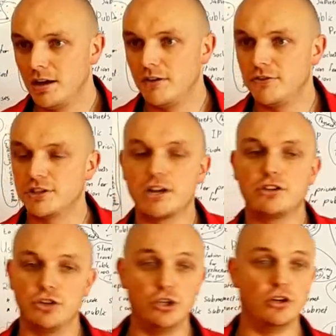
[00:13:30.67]
If you just go
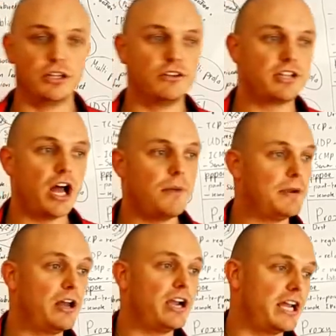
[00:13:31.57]
to Google and you say
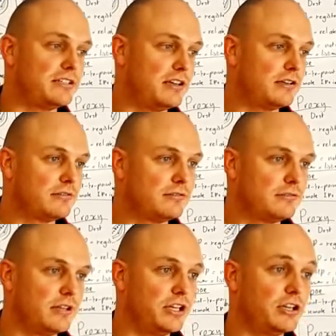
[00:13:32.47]
IP locator,
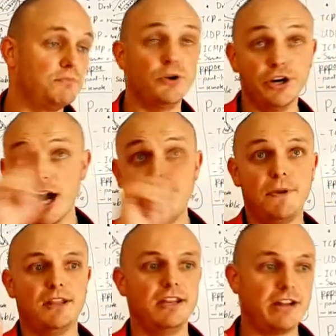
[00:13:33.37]
and you can put an IP
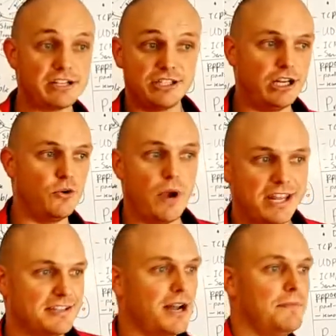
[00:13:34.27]
in there, it'll actually tell you where
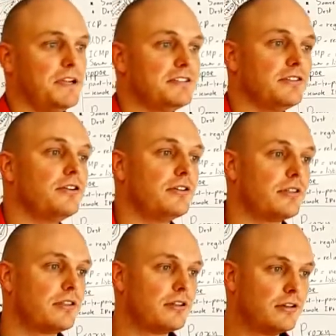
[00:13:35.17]
this IP is in the earth,
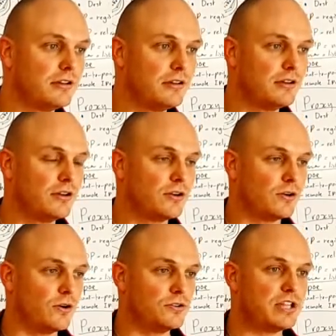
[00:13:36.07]

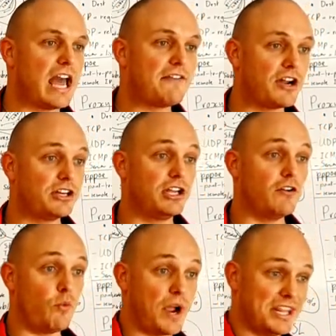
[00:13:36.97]
because they have an idea
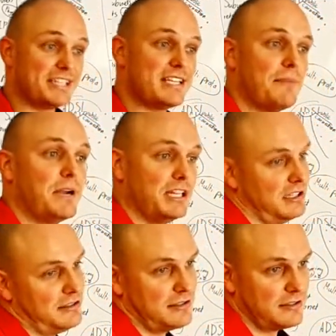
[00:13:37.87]
of where the subnet
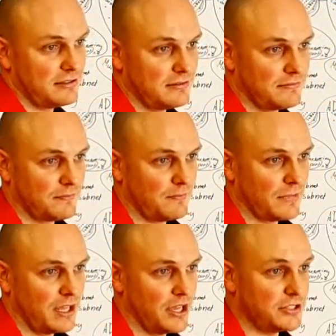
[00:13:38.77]
is.
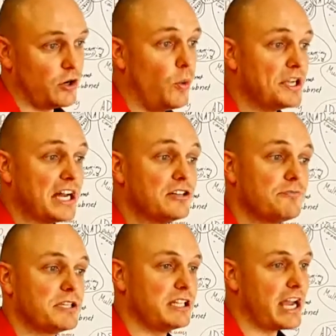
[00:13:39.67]
It's not always
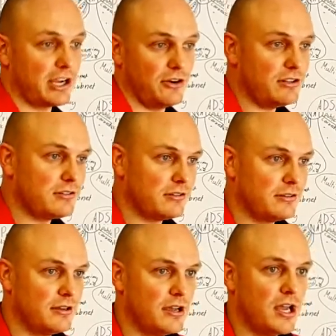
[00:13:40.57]
100% accurate,
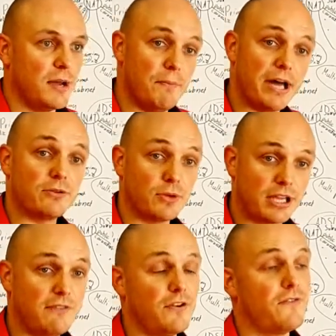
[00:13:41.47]
but it will
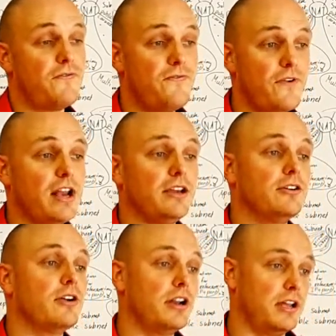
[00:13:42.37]
give you a fairly
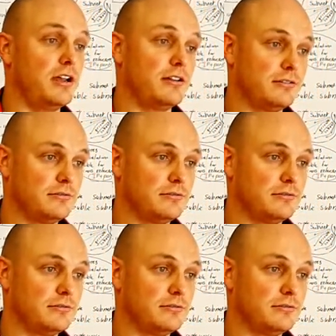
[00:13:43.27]
good idea.